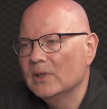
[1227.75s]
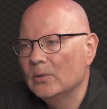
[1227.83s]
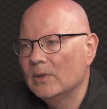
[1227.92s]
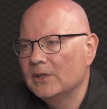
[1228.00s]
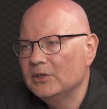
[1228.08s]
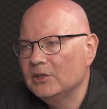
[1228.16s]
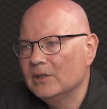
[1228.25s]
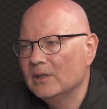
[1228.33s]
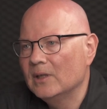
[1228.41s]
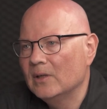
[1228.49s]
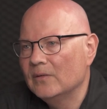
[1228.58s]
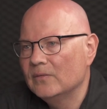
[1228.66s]
how
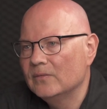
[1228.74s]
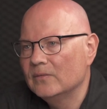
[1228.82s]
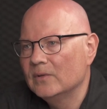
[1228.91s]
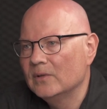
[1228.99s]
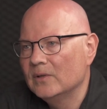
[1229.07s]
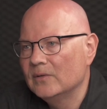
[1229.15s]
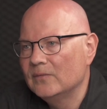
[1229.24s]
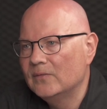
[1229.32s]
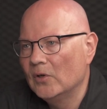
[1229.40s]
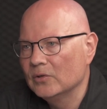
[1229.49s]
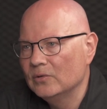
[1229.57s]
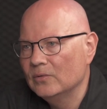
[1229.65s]
Russia
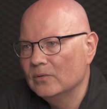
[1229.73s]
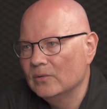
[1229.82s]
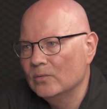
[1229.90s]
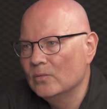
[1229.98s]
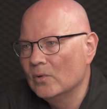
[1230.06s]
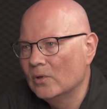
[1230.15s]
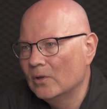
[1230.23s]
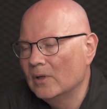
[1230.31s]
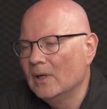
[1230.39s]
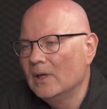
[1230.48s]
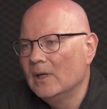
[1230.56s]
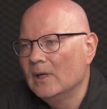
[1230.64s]
fought war,